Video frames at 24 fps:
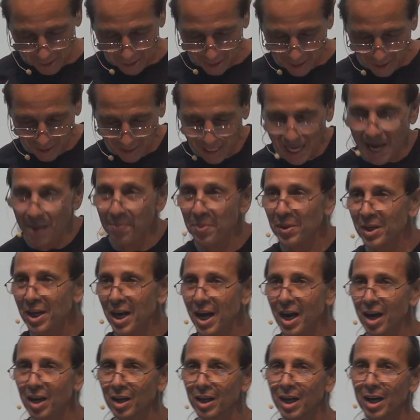slapping the
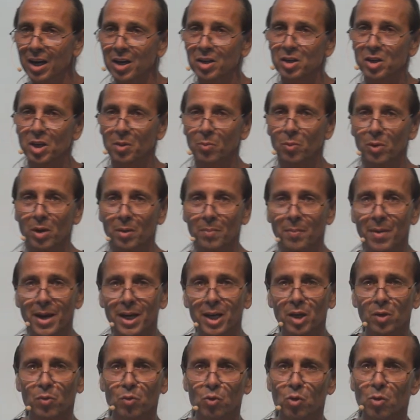hell out of someone and
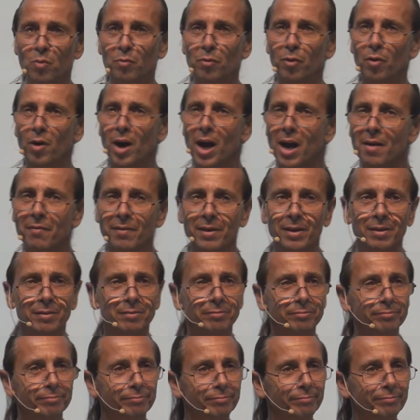making room for heaven.